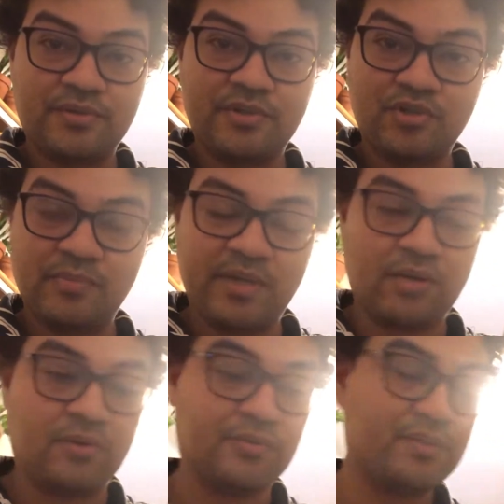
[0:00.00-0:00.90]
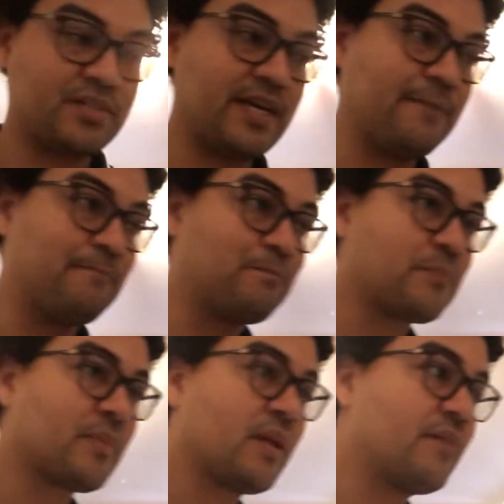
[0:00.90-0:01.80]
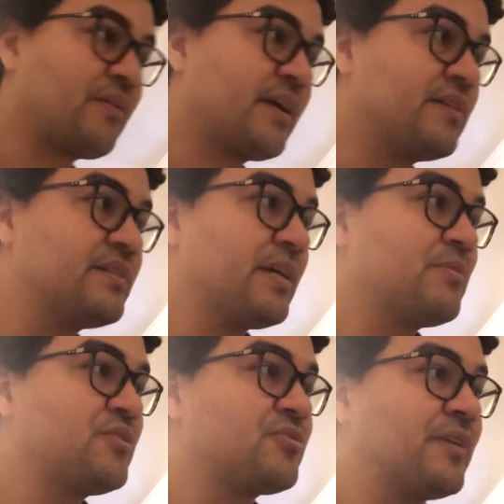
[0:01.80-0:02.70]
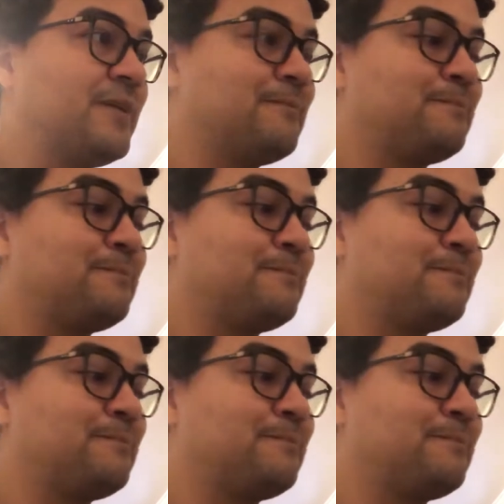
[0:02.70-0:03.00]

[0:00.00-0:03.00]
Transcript: they should be all the same. If I can demonstrate,